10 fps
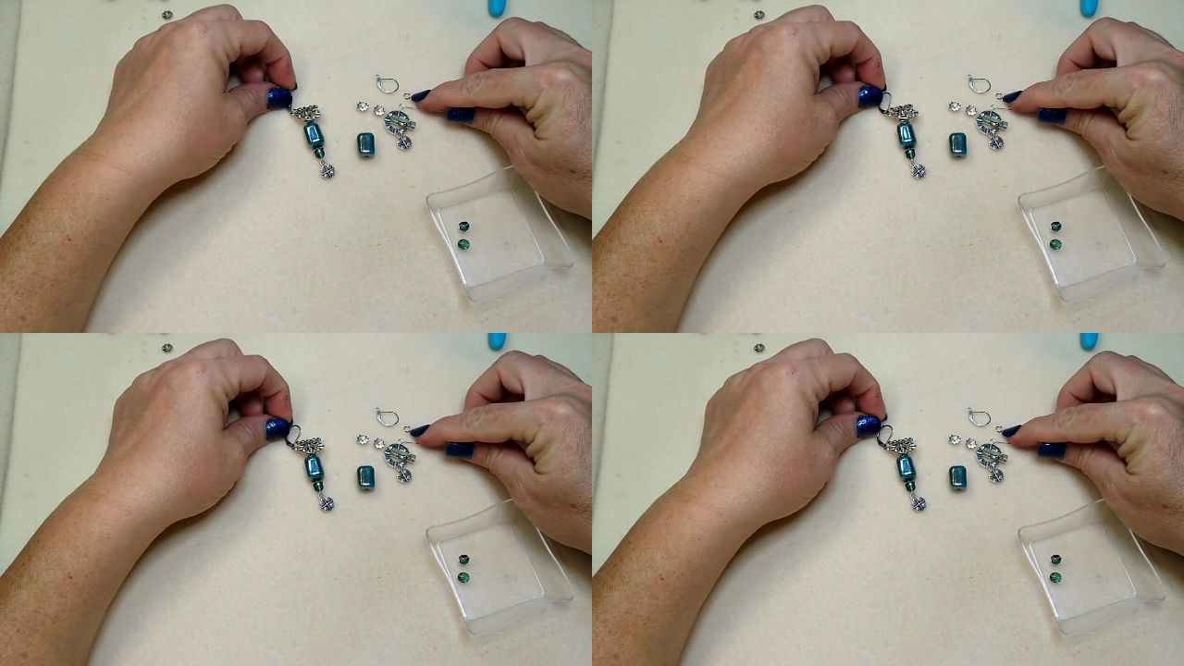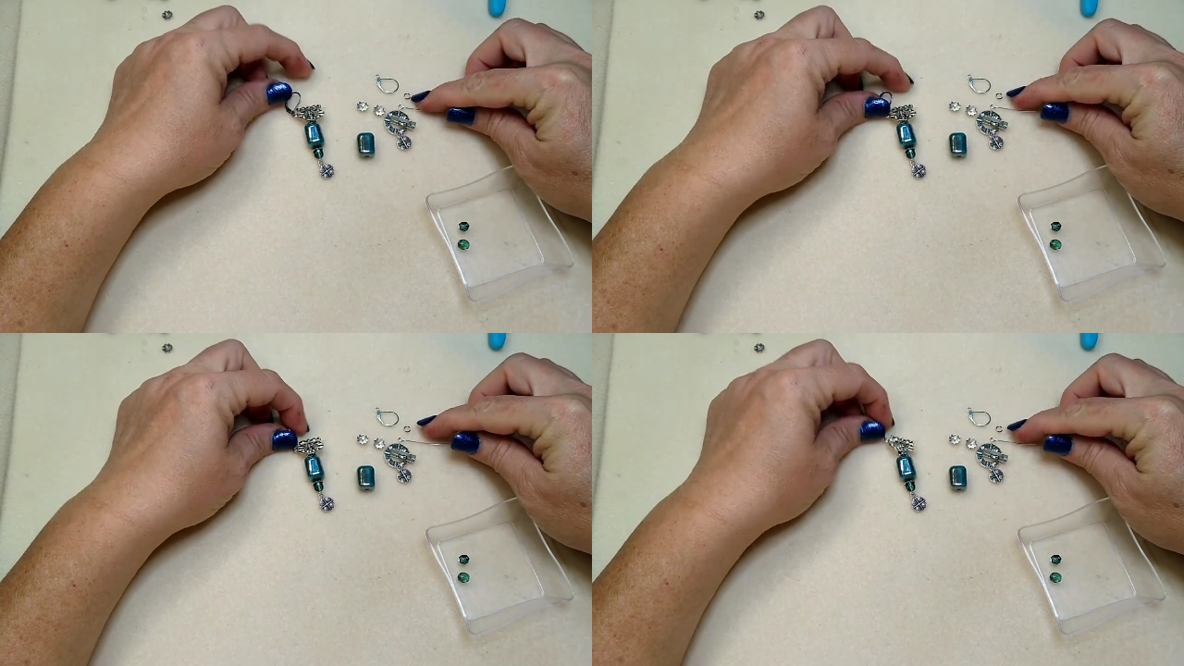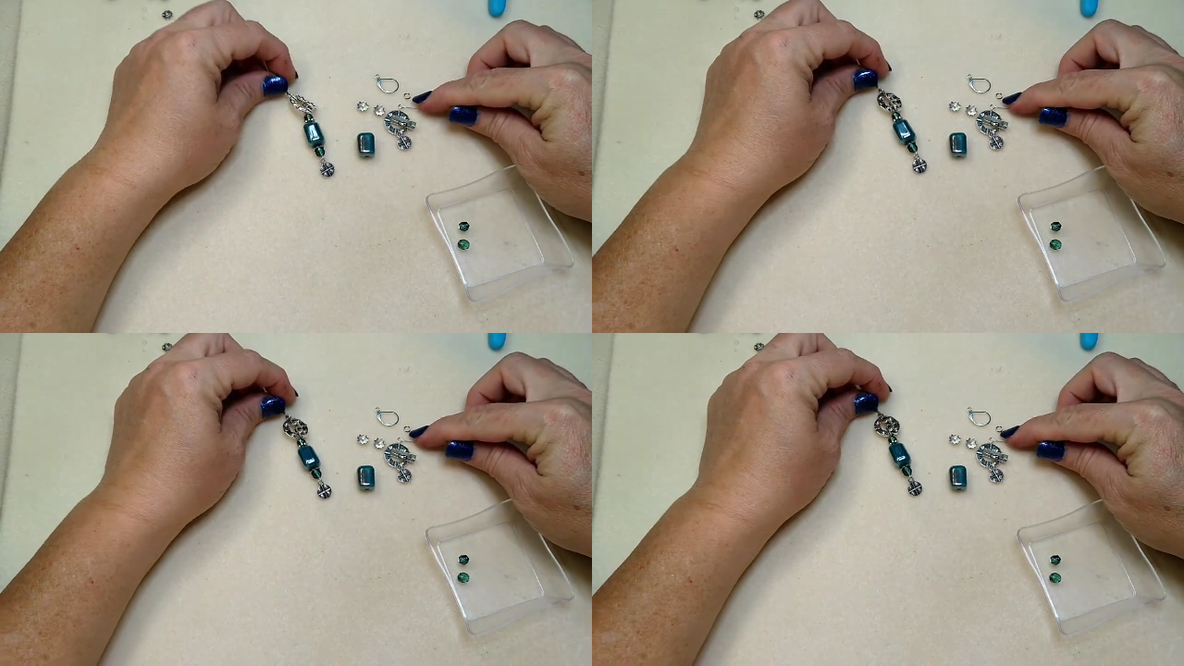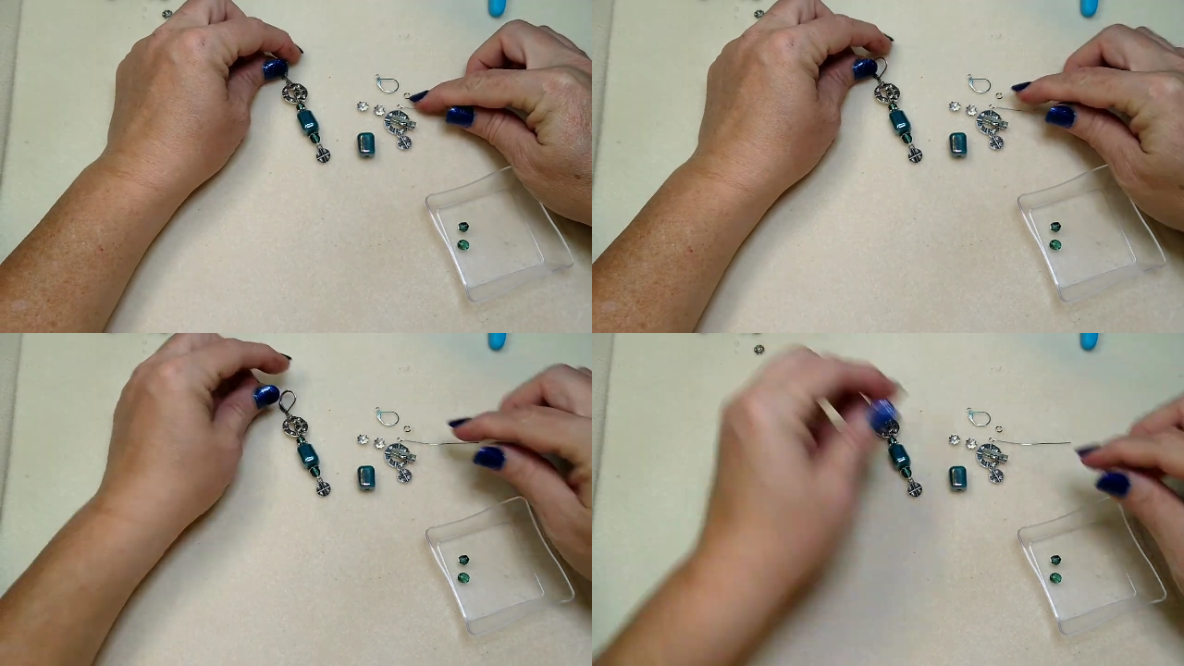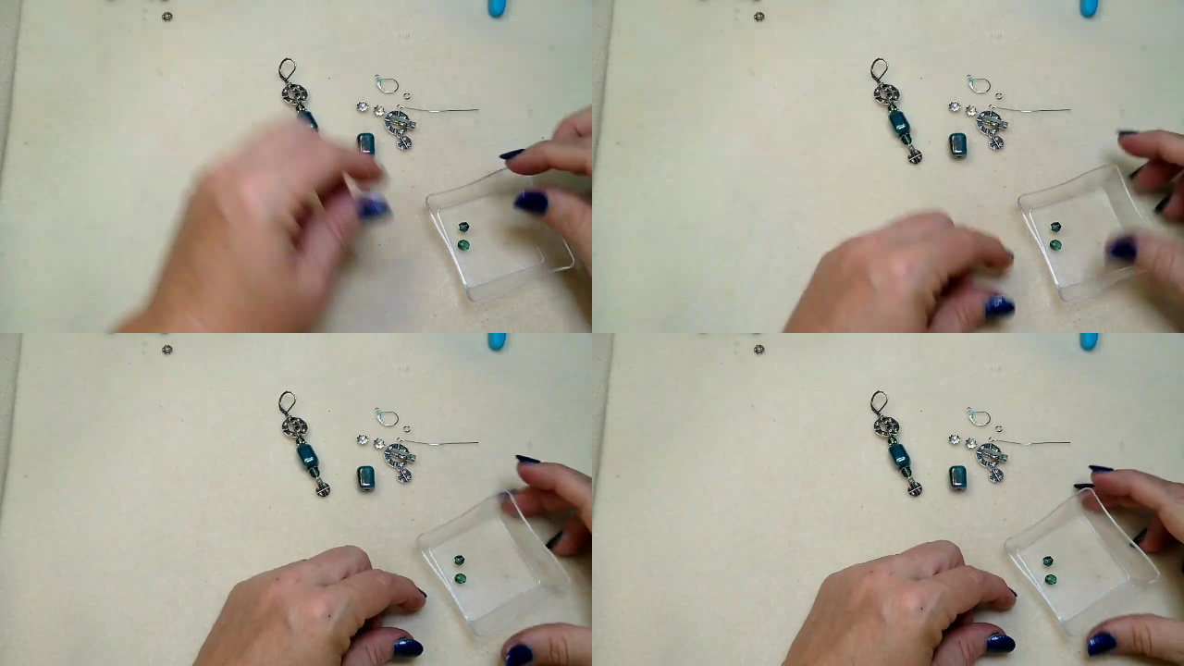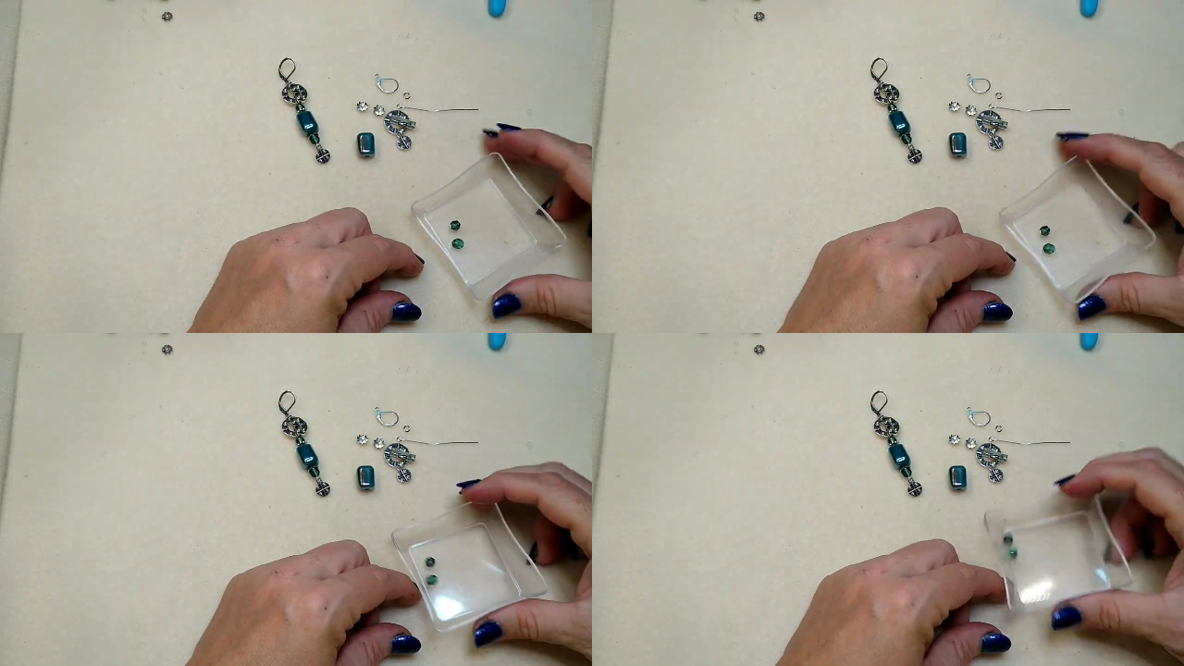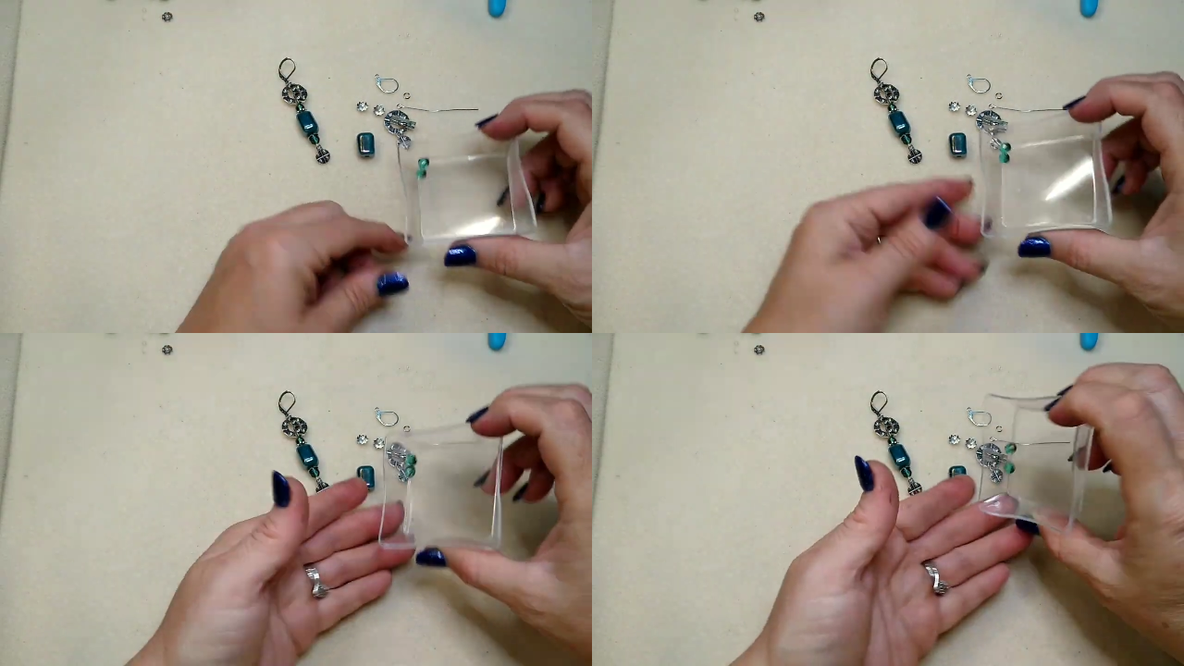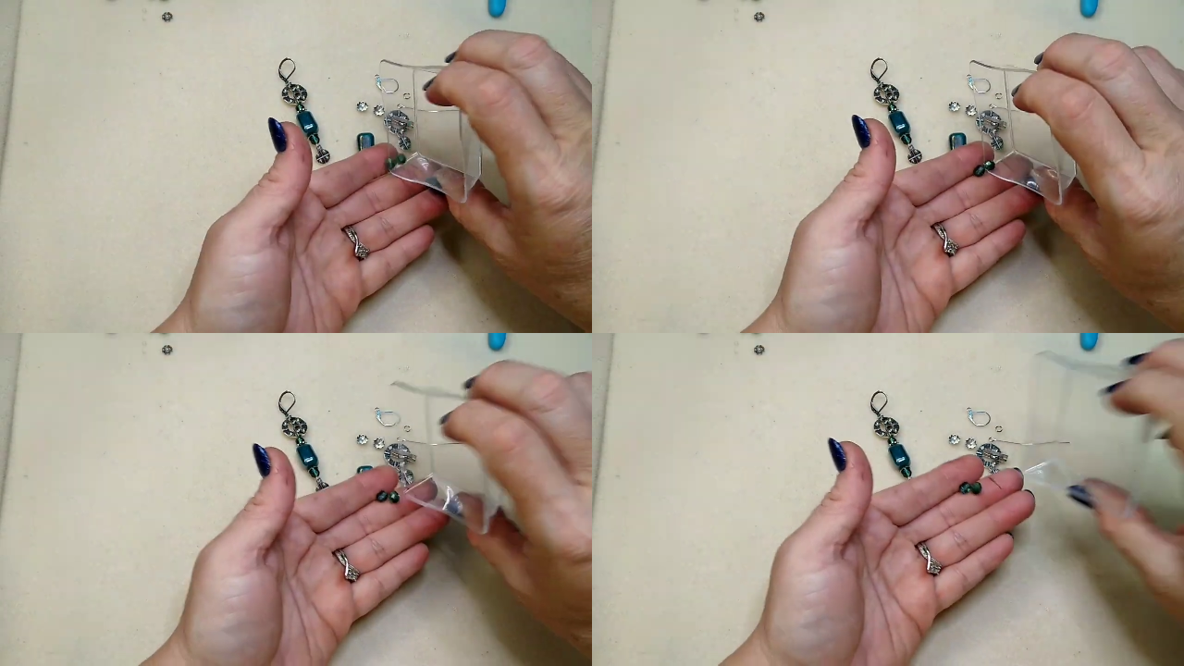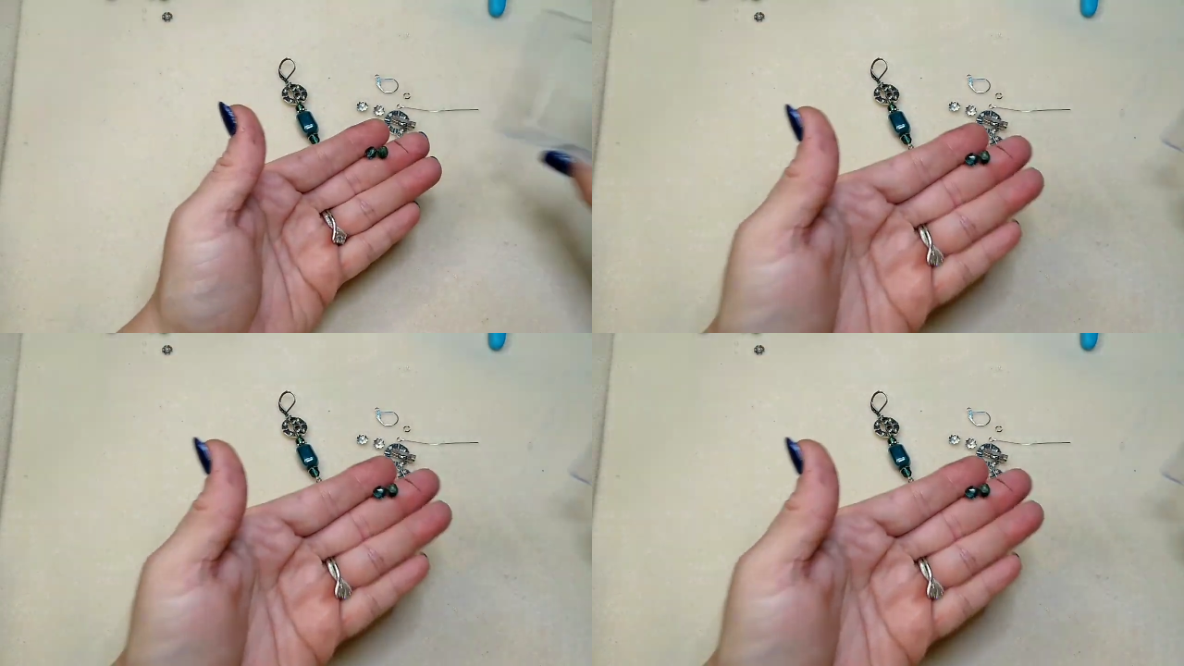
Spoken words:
Nobody's mouth can be seen.